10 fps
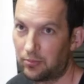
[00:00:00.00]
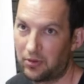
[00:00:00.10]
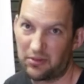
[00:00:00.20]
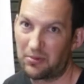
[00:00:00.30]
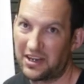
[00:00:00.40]

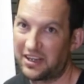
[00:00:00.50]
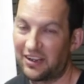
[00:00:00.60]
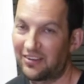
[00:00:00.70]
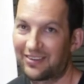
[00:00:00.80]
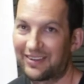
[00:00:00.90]
what the reading
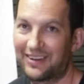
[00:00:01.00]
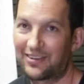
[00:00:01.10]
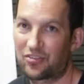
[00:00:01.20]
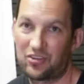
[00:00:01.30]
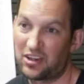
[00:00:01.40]
is. It
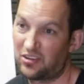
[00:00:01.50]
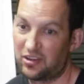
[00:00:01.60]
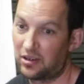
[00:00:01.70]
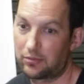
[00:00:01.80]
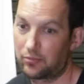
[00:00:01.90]
doesn't need
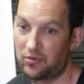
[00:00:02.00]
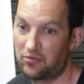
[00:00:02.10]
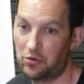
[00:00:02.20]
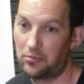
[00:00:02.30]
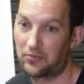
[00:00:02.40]
to
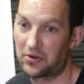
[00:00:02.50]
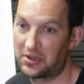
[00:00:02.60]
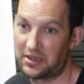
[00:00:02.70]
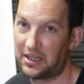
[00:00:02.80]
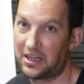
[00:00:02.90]
perform
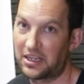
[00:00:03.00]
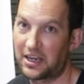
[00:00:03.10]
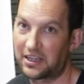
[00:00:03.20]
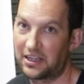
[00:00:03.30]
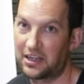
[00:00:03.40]
really any
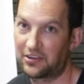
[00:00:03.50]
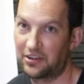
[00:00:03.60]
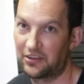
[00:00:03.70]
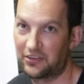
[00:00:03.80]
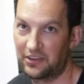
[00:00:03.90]

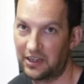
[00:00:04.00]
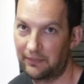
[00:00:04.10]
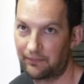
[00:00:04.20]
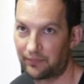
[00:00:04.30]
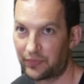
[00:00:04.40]
calculations
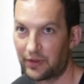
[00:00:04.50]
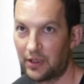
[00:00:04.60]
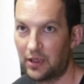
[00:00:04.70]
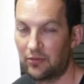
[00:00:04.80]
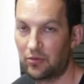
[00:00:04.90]

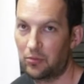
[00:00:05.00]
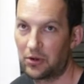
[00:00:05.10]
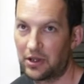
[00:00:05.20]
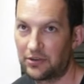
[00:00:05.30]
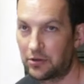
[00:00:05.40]
for
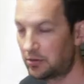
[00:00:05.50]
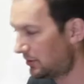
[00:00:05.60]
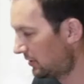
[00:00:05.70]
what I do.